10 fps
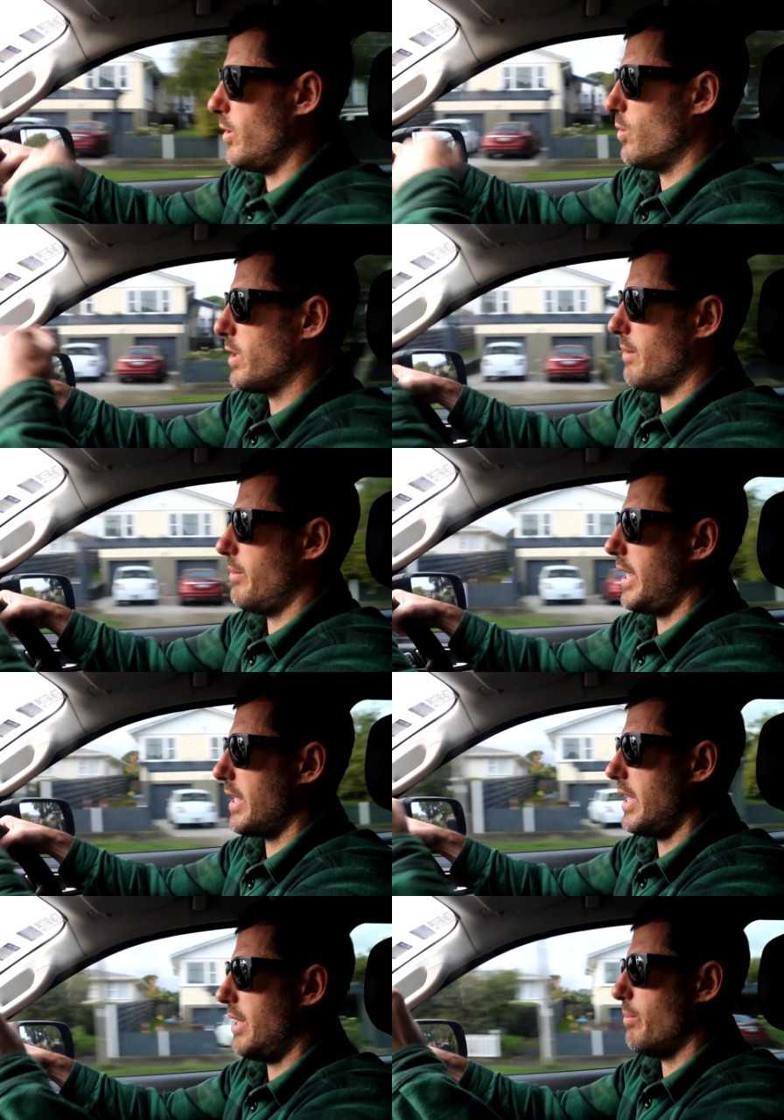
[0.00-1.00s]
we will come
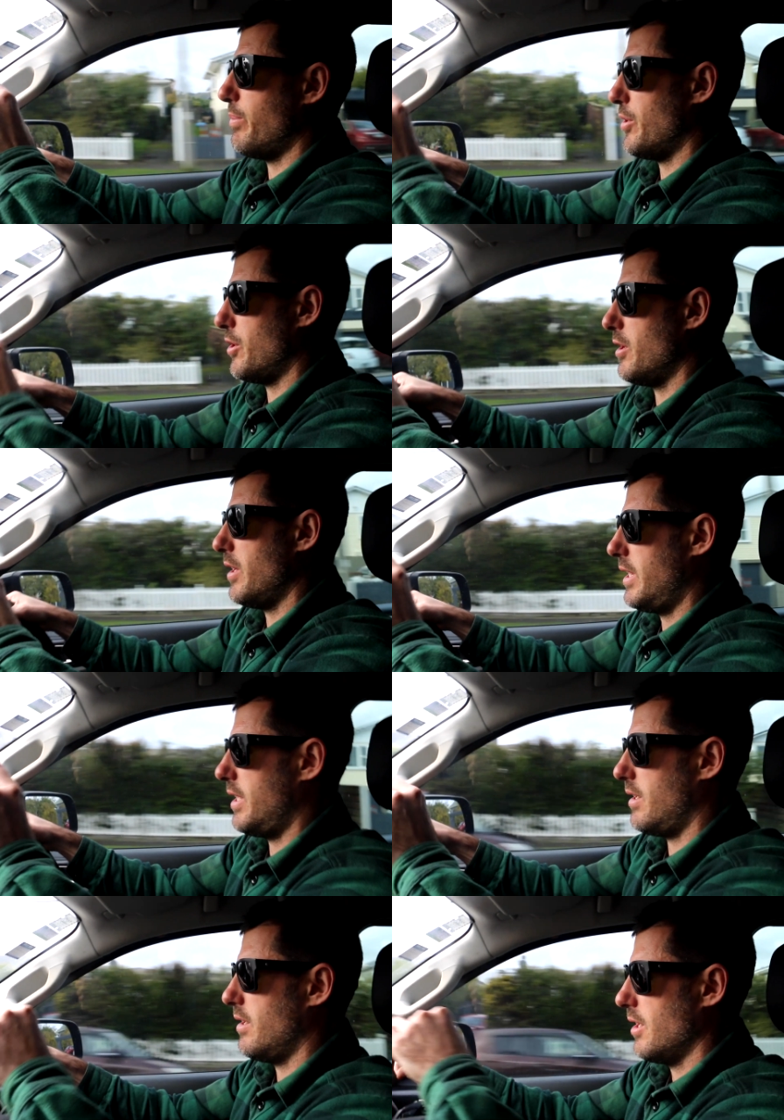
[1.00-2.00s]
back and put
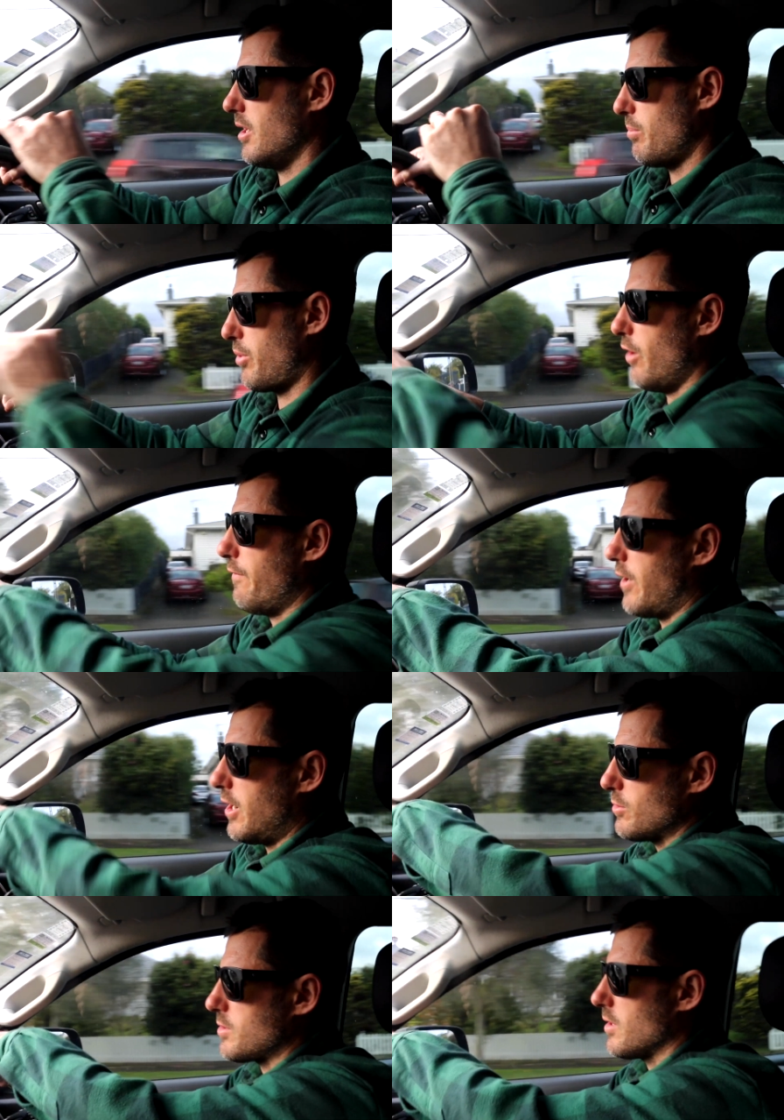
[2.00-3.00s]
in
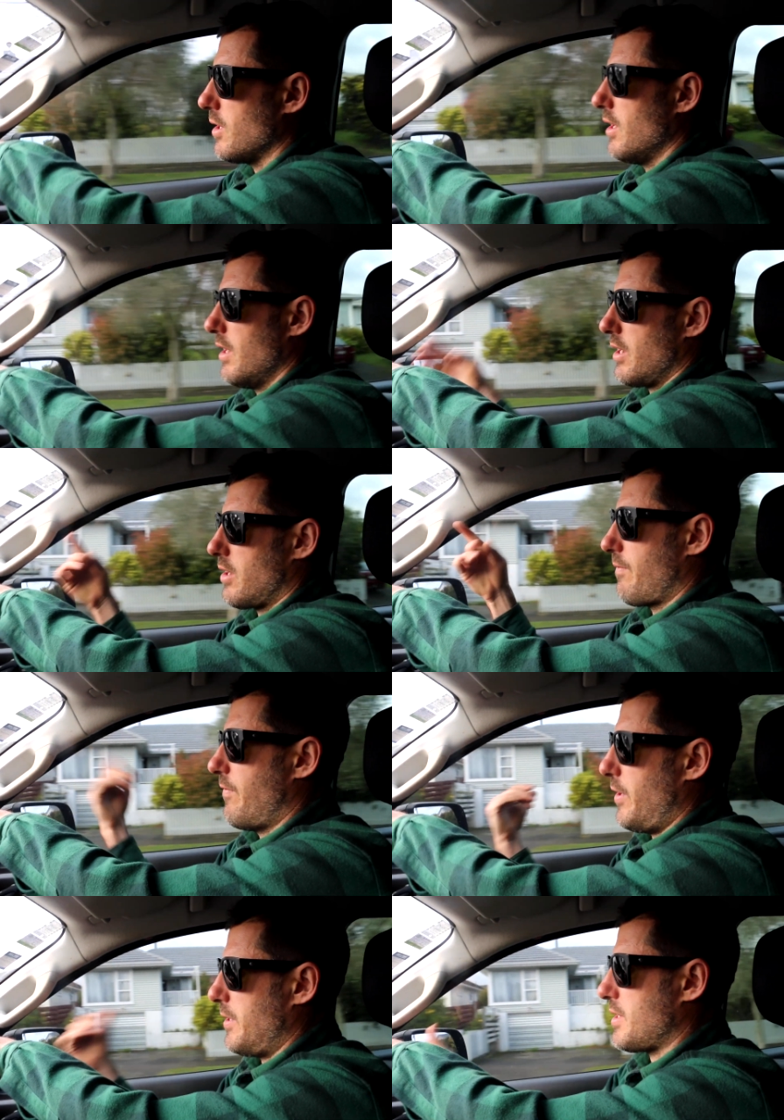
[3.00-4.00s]
profiles,
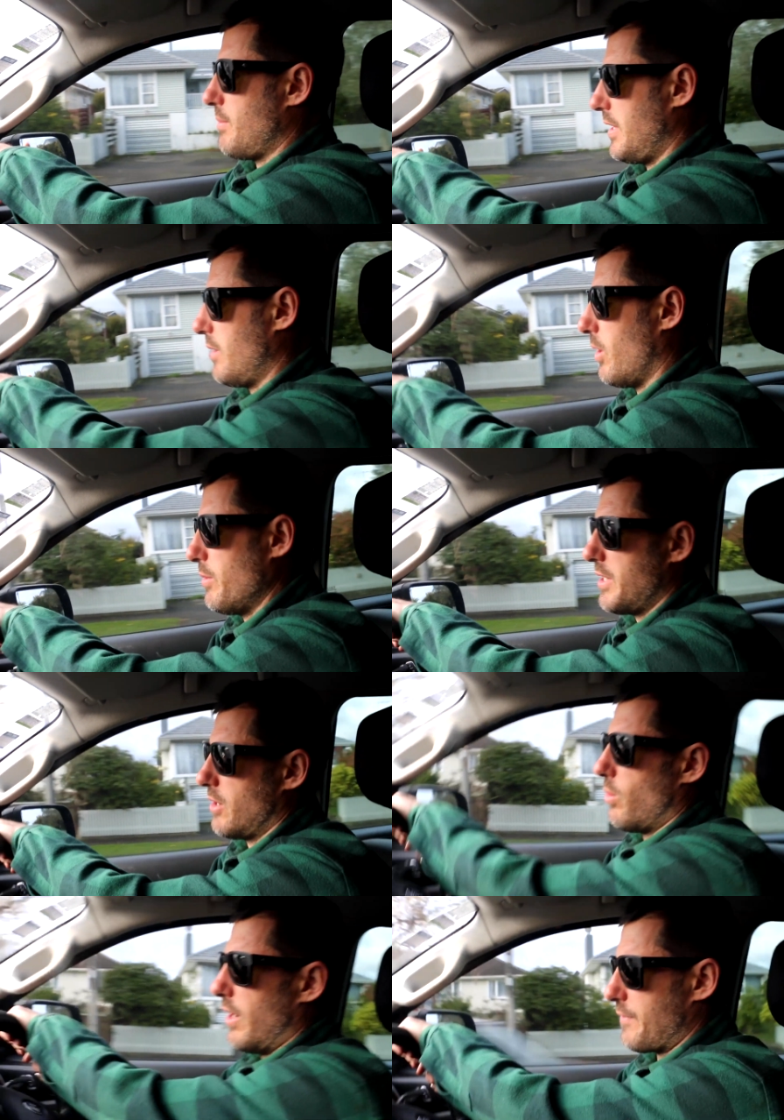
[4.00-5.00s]
very similar to what we did
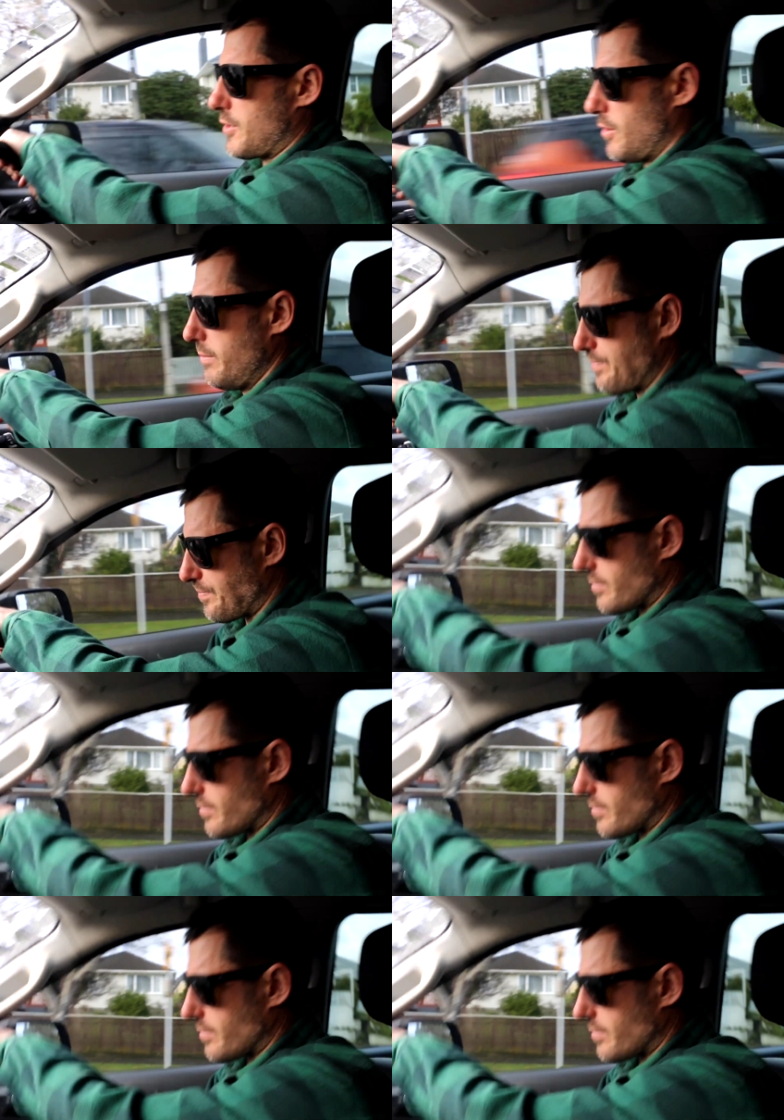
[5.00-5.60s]
at Waiwhetu.